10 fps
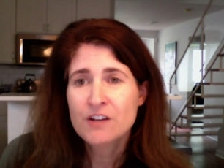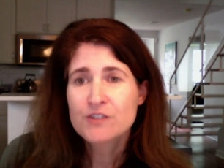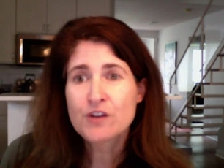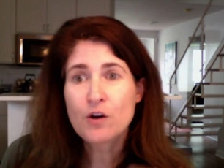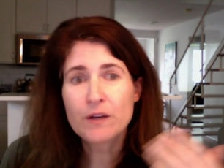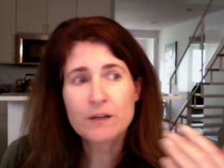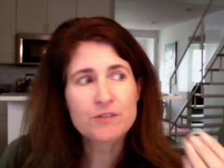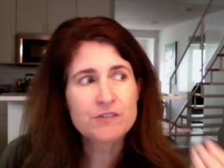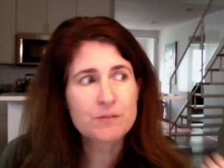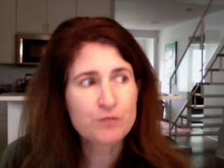So it
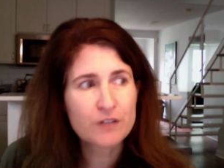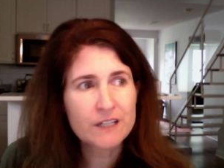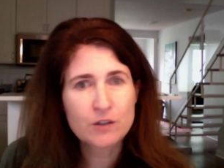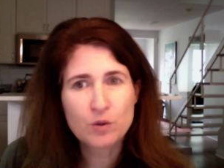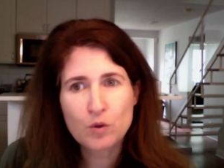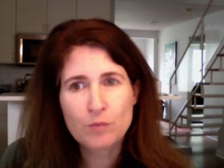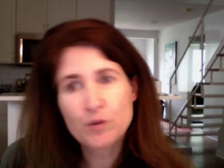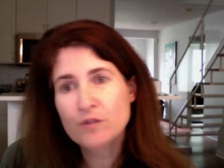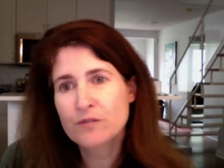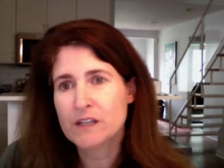was a pretty cool
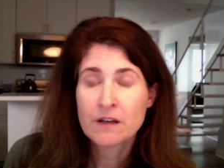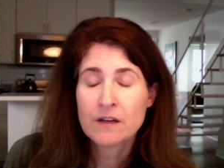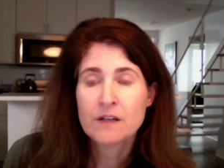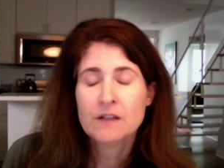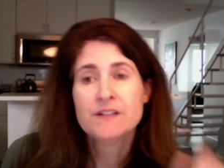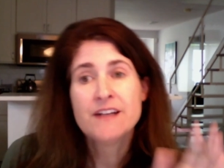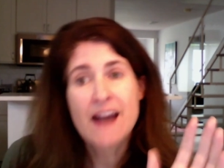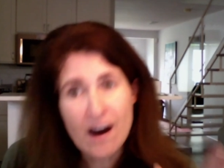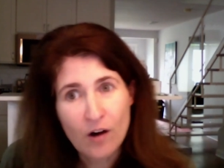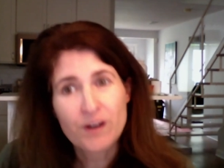movie.
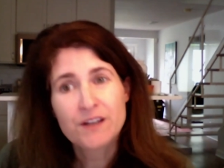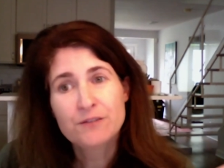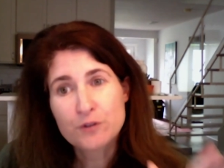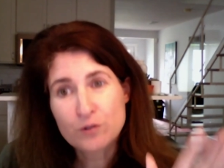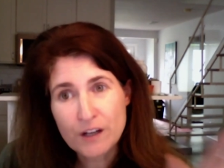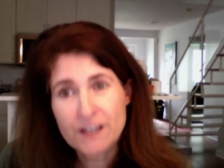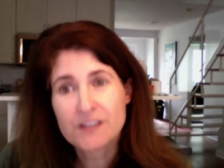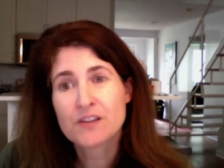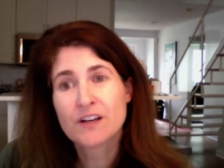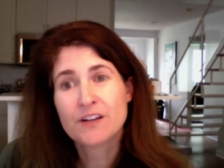Now, if you look
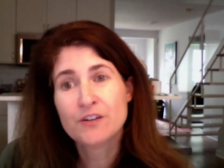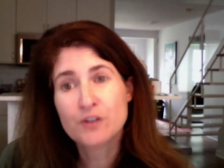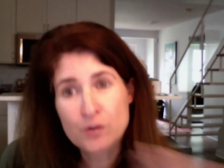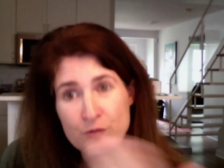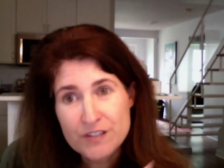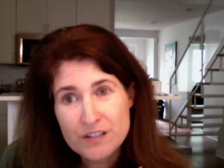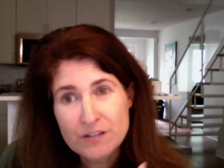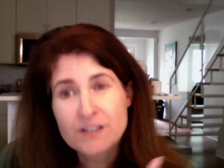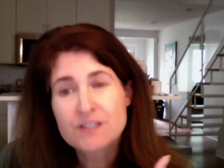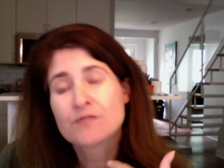at the new
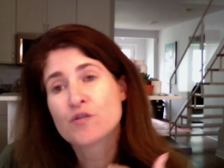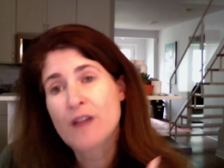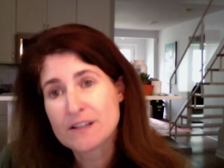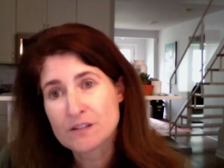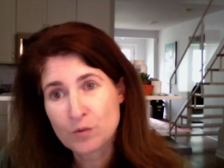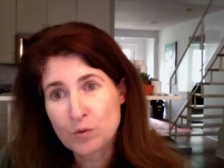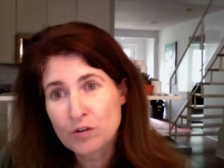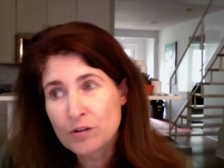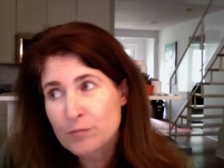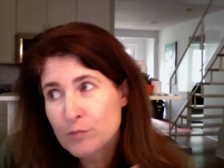series of Jurassic
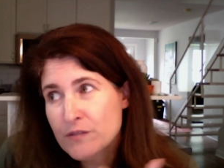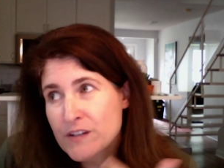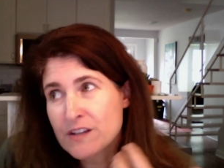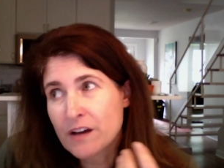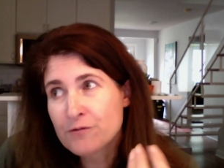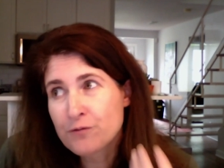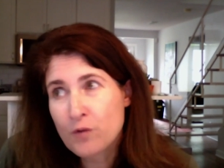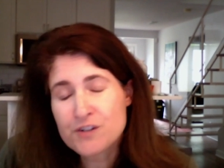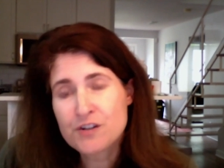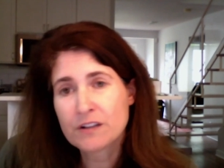World movies,
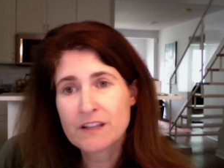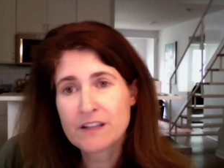unfortunately,